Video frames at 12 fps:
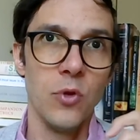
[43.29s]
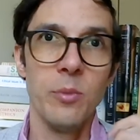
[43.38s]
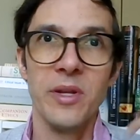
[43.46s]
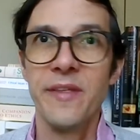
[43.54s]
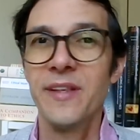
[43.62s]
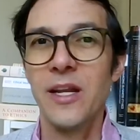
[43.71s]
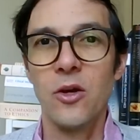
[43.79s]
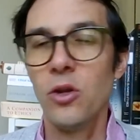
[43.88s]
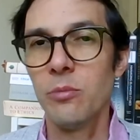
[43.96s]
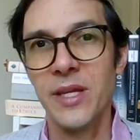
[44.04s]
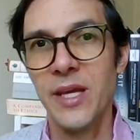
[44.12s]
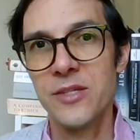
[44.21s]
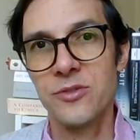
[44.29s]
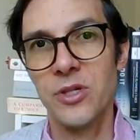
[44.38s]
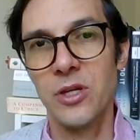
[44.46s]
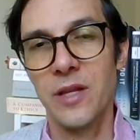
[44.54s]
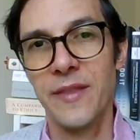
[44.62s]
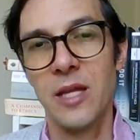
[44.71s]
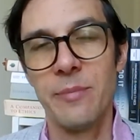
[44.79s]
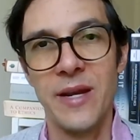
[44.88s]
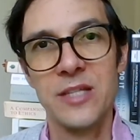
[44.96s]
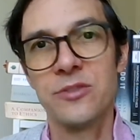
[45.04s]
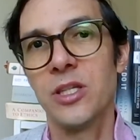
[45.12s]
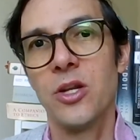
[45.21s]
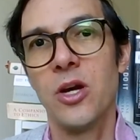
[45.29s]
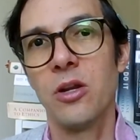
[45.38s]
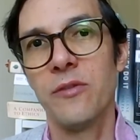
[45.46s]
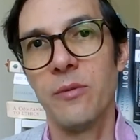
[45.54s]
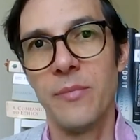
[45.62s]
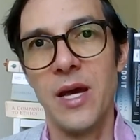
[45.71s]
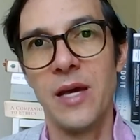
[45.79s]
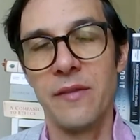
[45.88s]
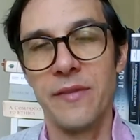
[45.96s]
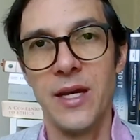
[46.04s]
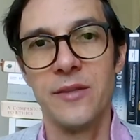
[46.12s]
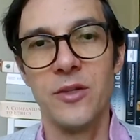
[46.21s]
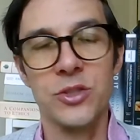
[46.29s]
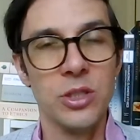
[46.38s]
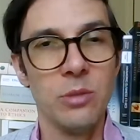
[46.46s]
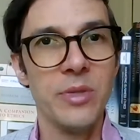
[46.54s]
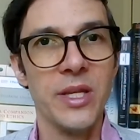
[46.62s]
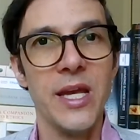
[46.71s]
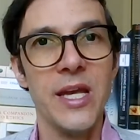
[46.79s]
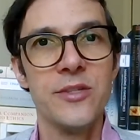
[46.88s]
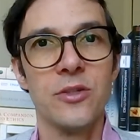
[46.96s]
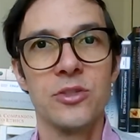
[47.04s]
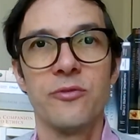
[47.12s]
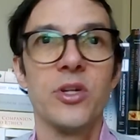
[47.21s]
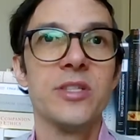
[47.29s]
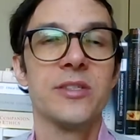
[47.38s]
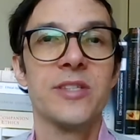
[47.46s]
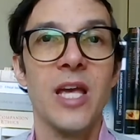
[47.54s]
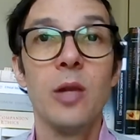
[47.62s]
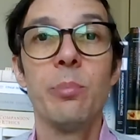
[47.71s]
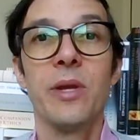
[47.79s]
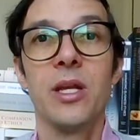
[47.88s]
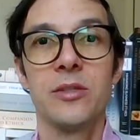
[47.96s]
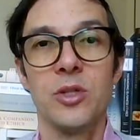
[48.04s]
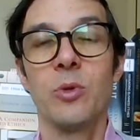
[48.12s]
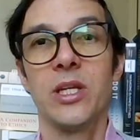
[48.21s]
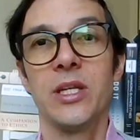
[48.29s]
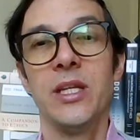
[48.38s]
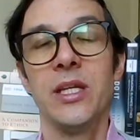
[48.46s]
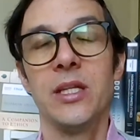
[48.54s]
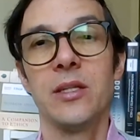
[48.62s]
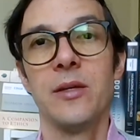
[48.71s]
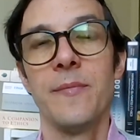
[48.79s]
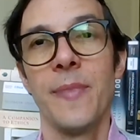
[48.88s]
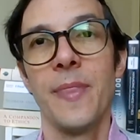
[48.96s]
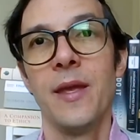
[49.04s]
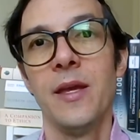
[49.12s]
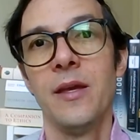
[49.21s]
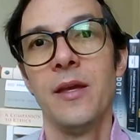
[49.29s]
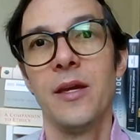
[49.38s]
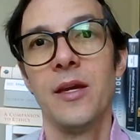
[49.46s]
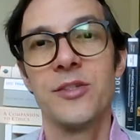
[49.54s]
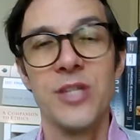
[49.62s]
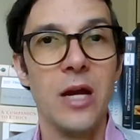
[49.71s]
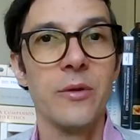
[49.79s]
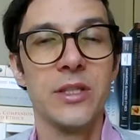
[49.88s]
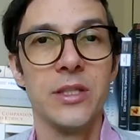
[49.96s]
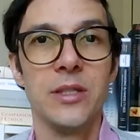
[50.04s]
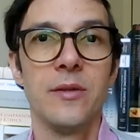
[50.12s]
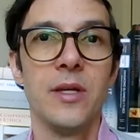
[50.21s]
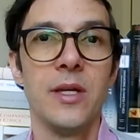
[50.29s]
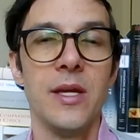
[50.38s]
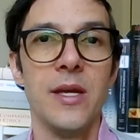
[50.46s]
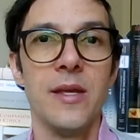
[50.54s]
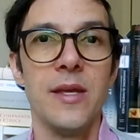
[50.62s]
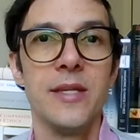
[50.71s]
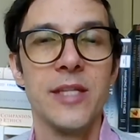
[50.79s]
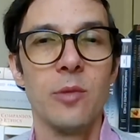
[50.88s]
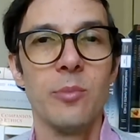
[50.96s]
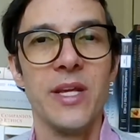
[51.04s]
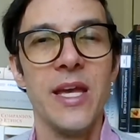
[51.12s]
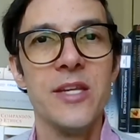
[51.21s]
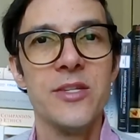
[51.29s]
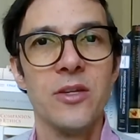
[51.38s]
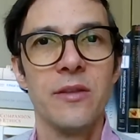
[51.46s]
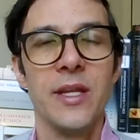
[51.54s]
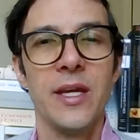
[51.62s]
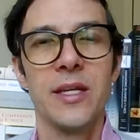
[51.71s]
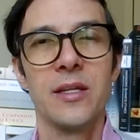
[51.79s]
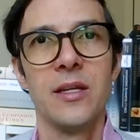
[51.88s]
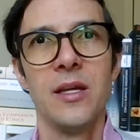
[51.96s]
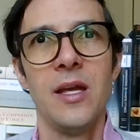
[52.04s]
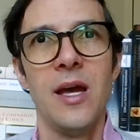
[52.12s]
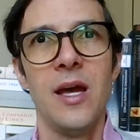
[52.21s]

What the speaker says: You might think that all obligations are like that, but actually not all of them are like that. There are some obligations, so for instance, helping someone in need, charity, is an obligation that